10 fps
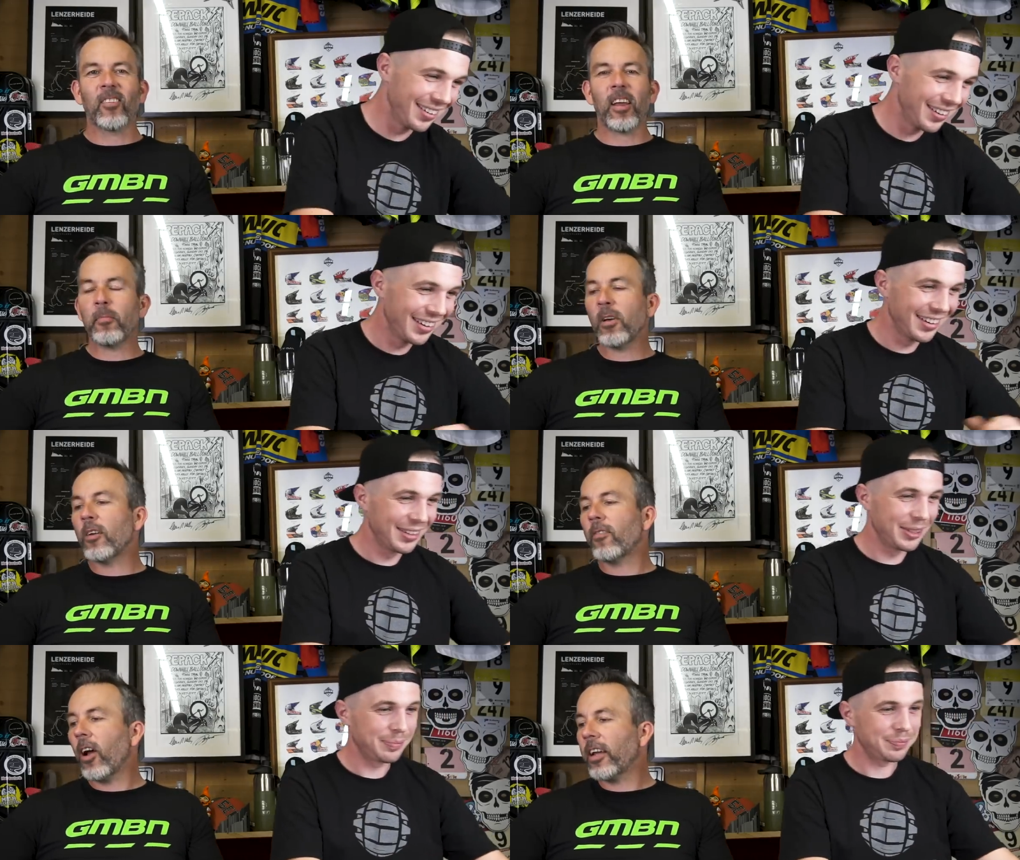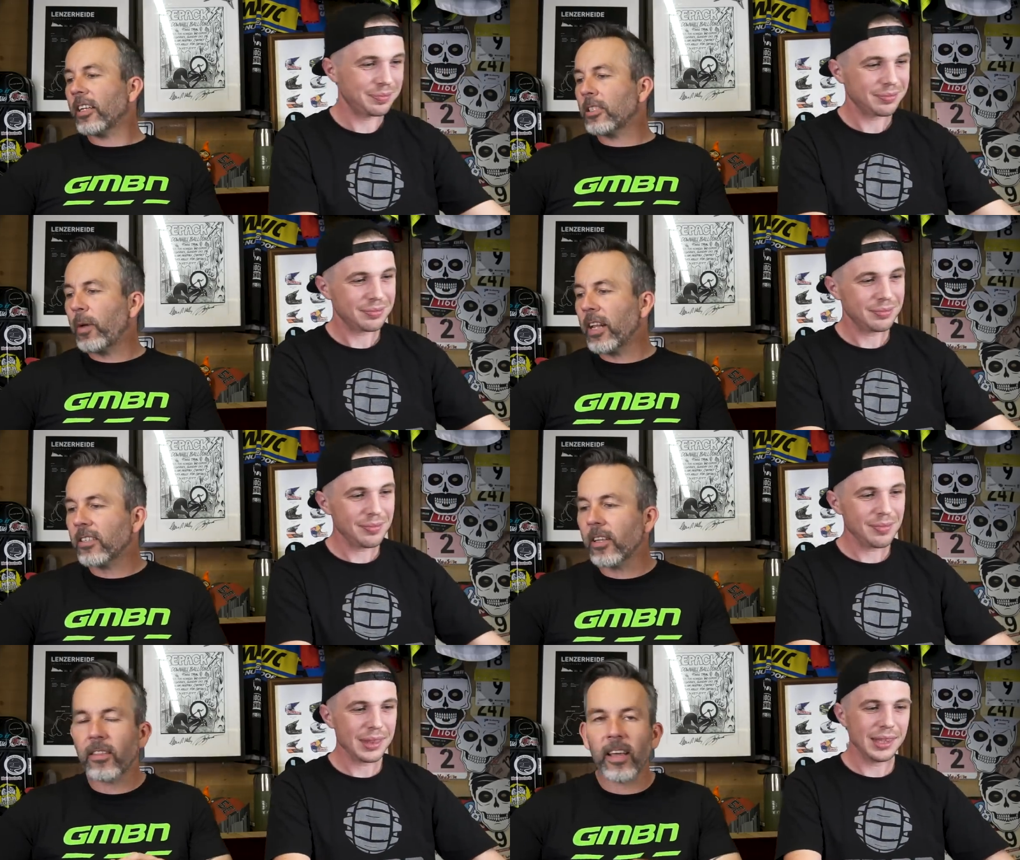Speaker 1: great move. Like it,
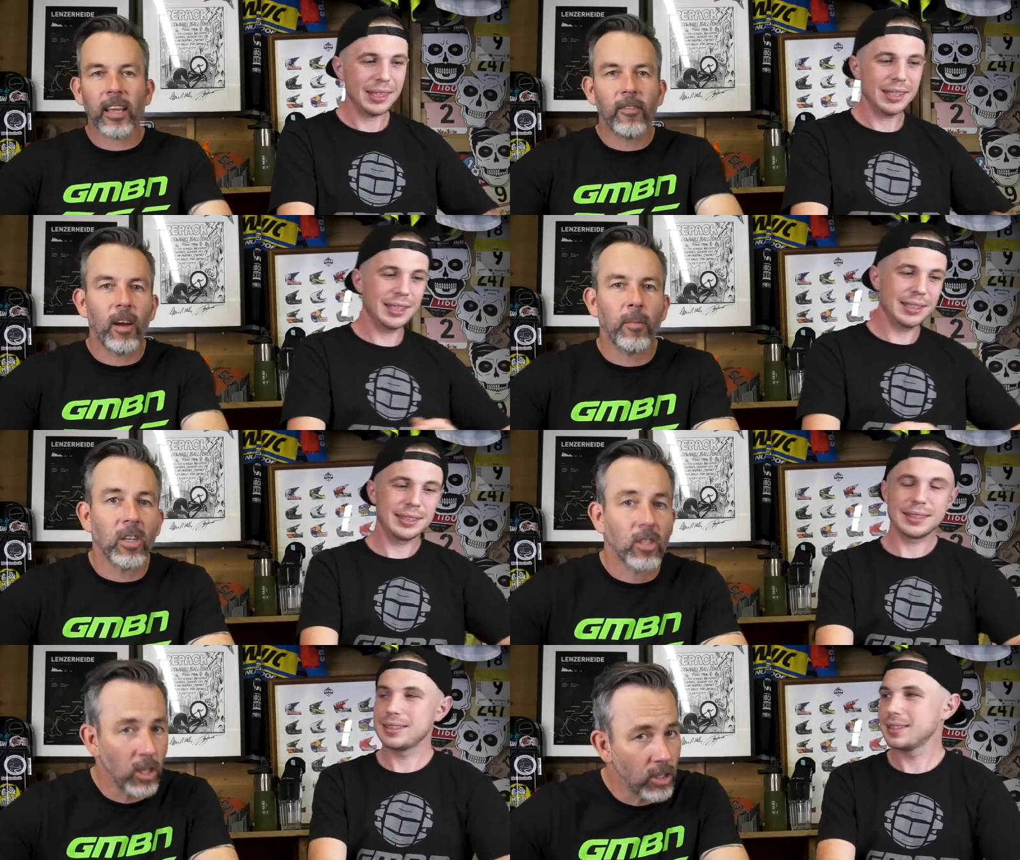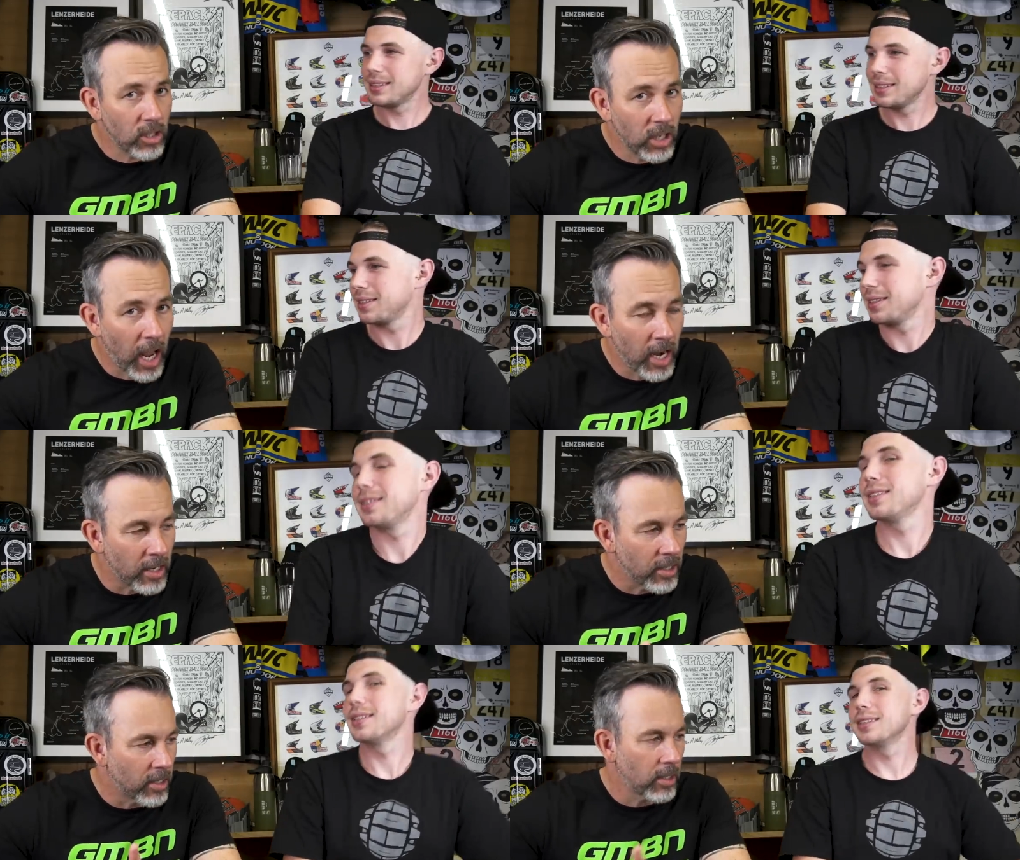Spencer. Thank you very much.
Speaker 2: Good
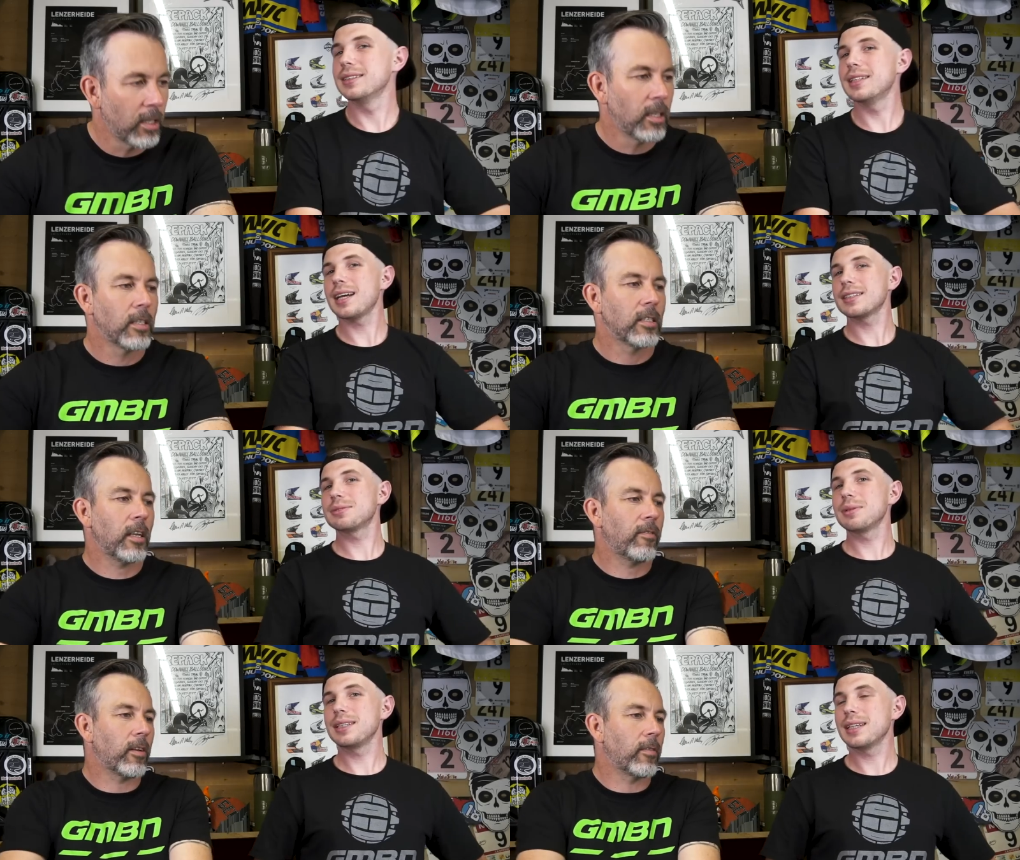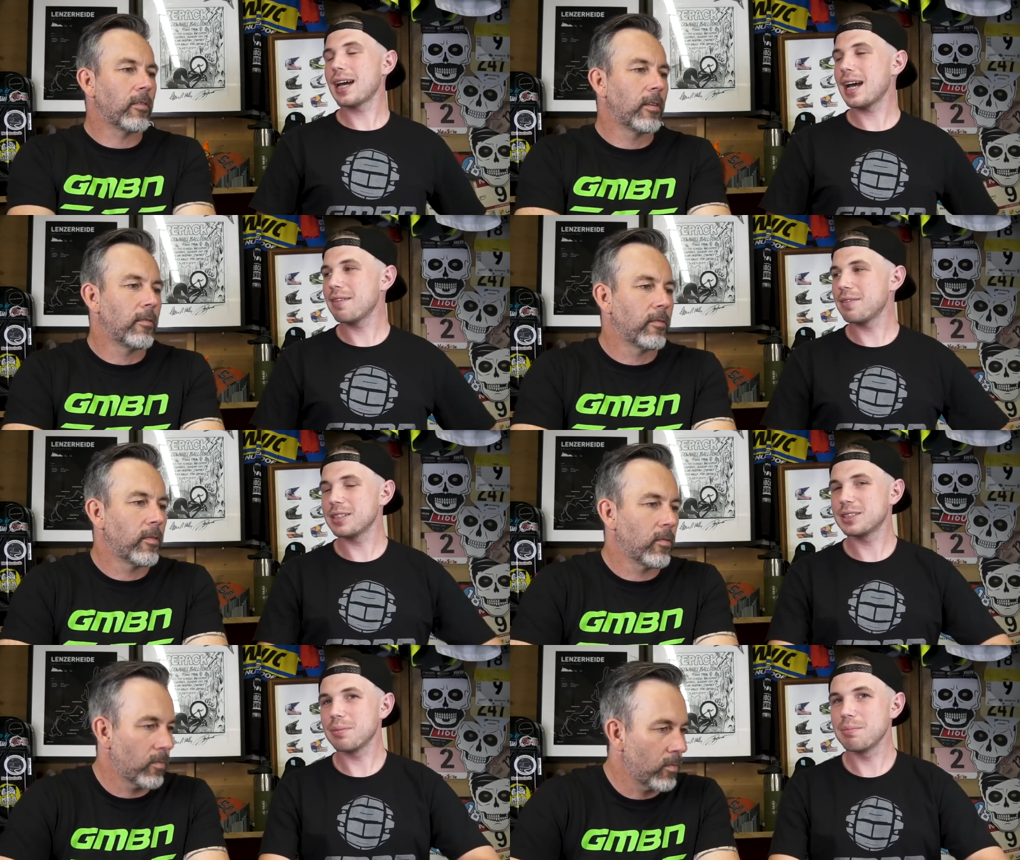send. Next, Definitely. we have a
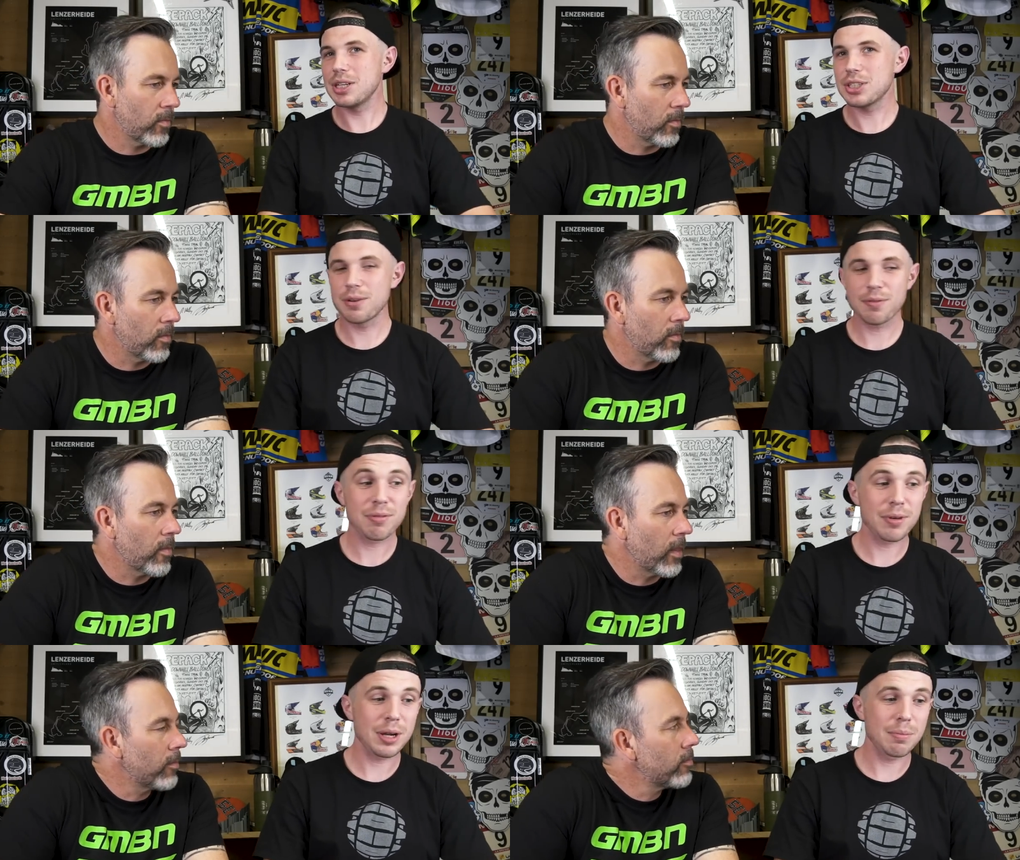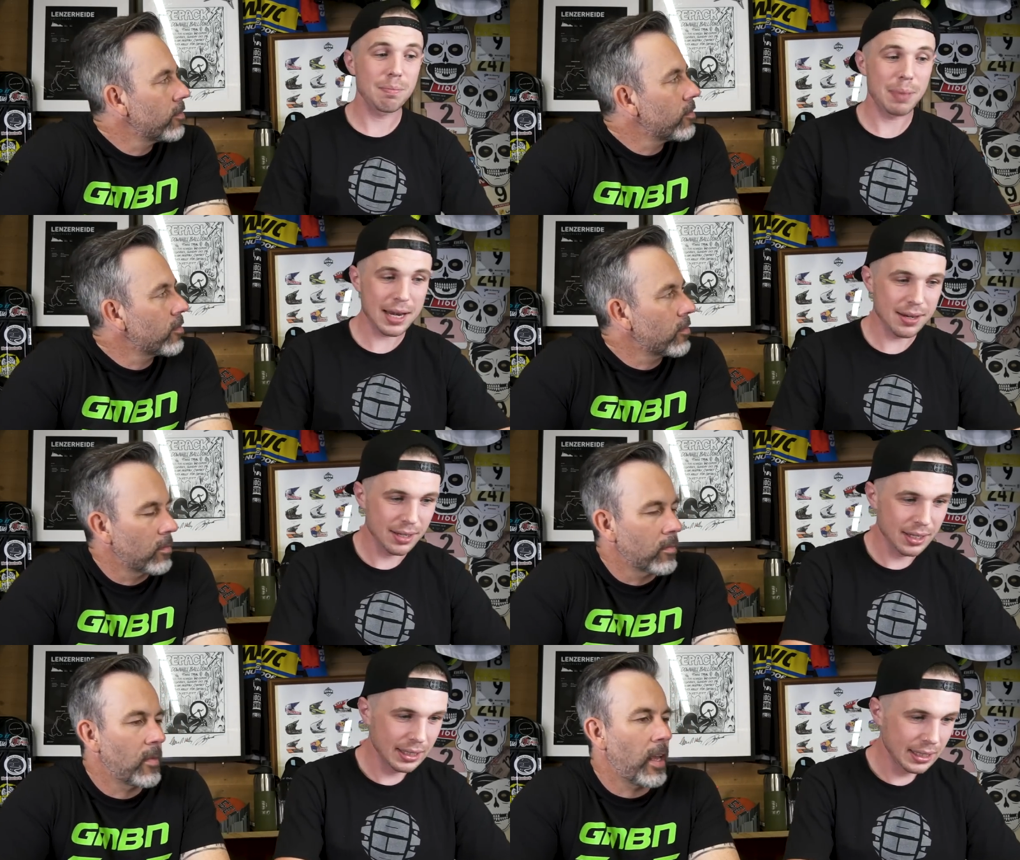submission from Ben.
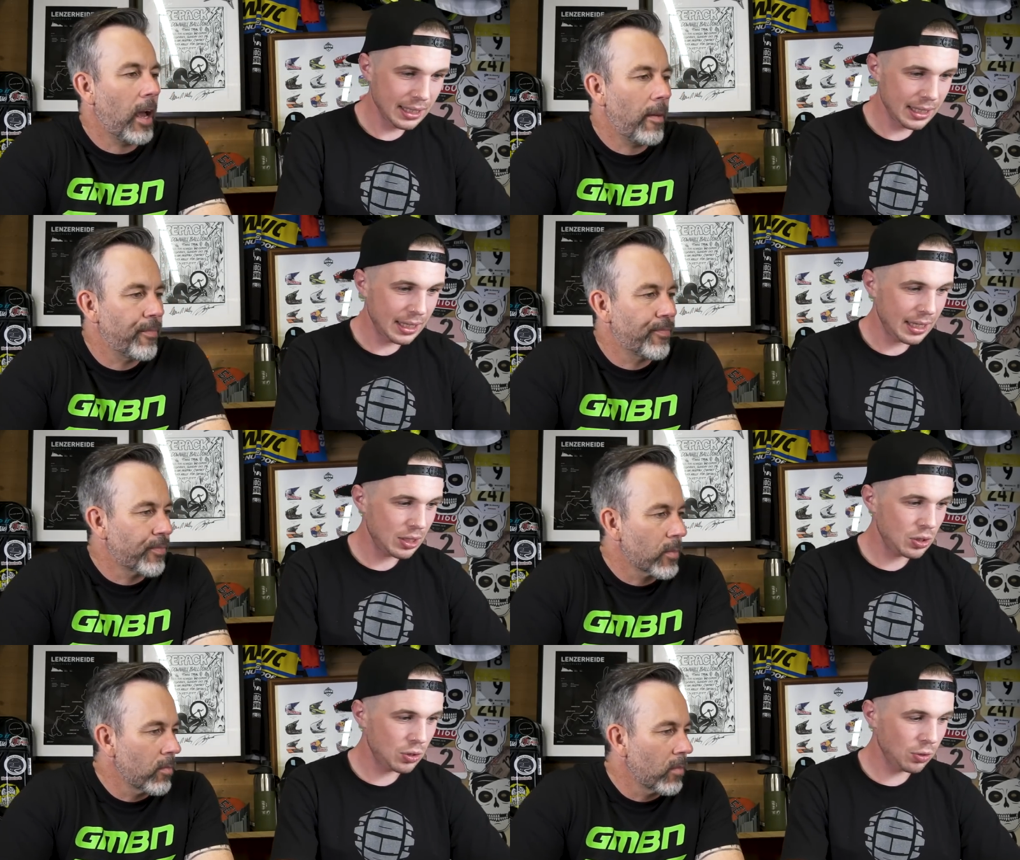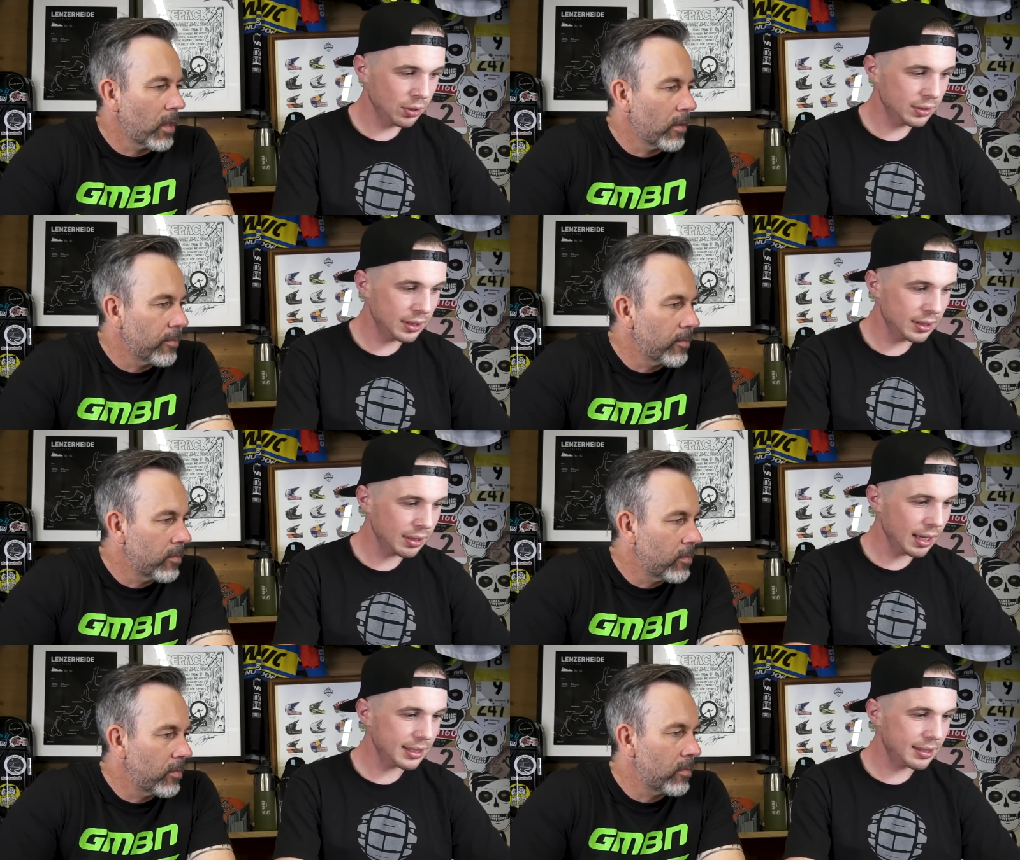Yeah. In Taunton,
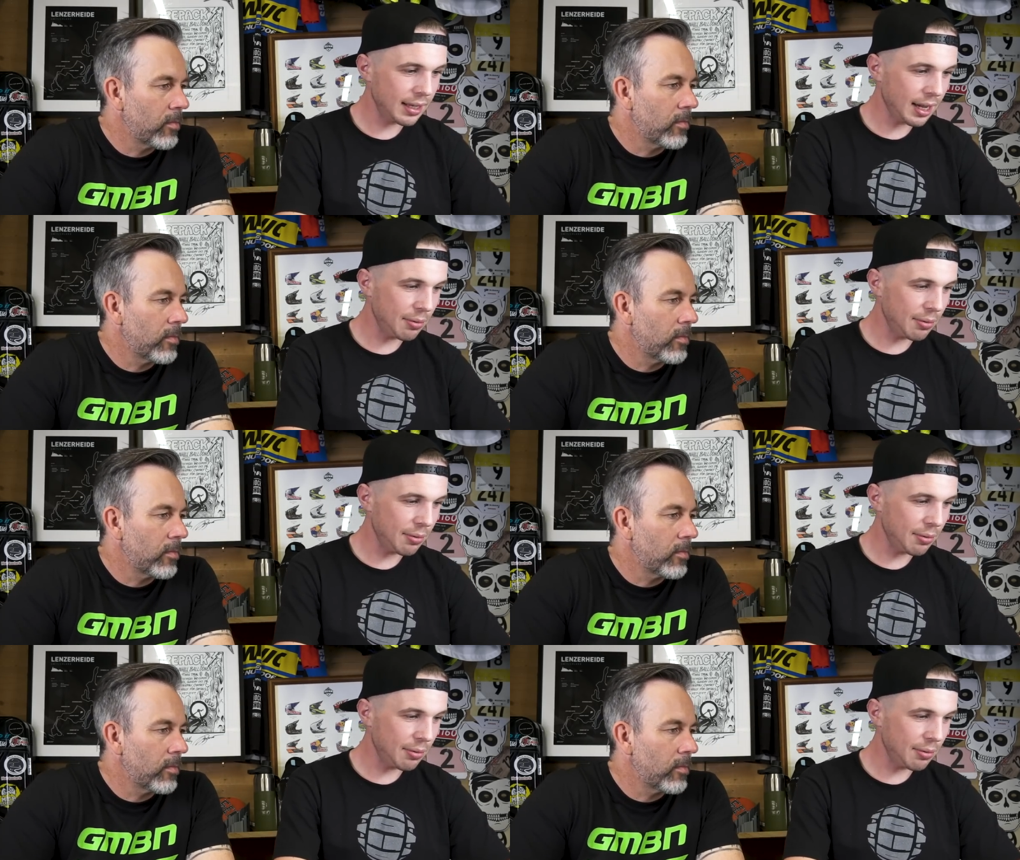so let's see